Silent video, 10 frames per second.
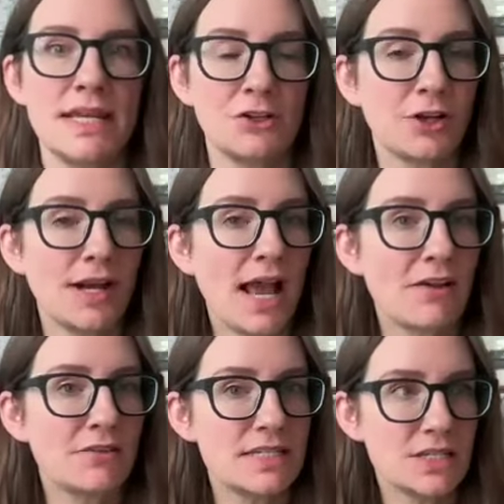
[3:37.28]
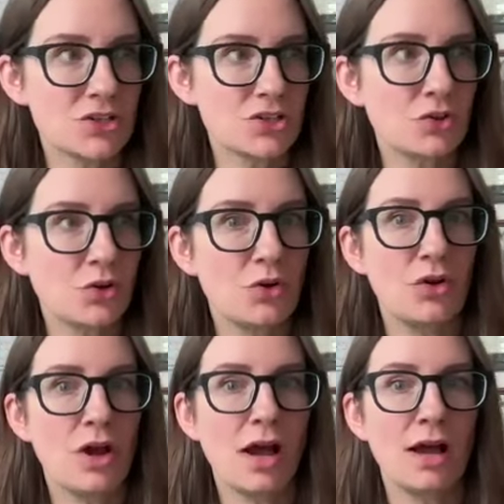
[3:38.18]
Now you're going to have
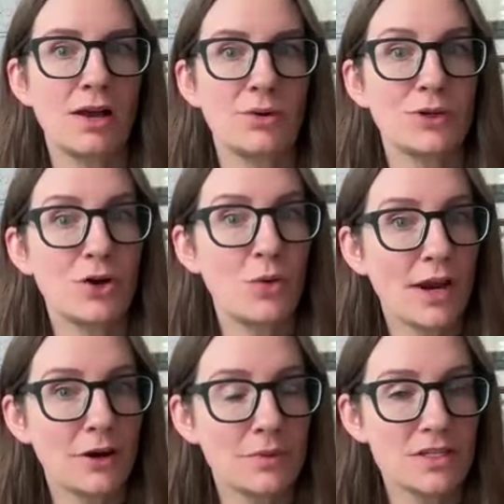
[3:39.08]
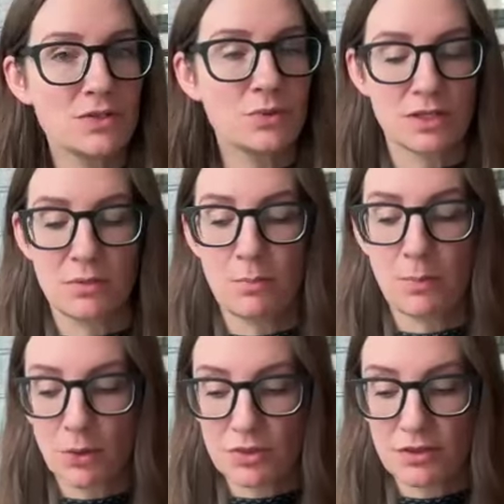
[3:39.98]
additional requirements within
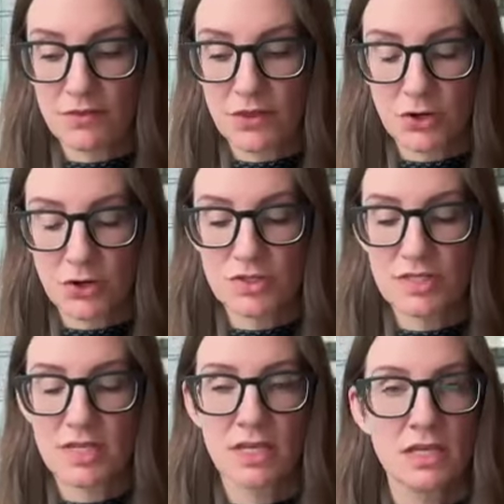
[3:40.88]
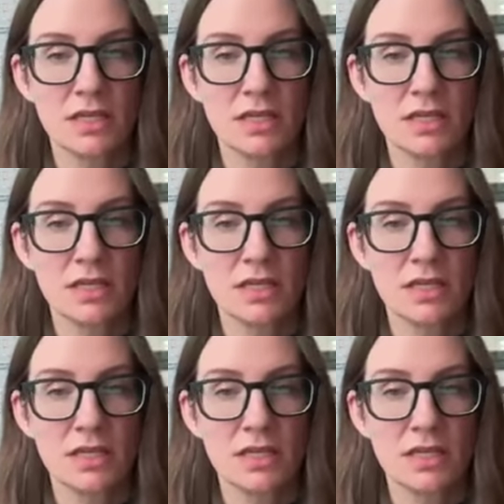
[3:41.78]
both of those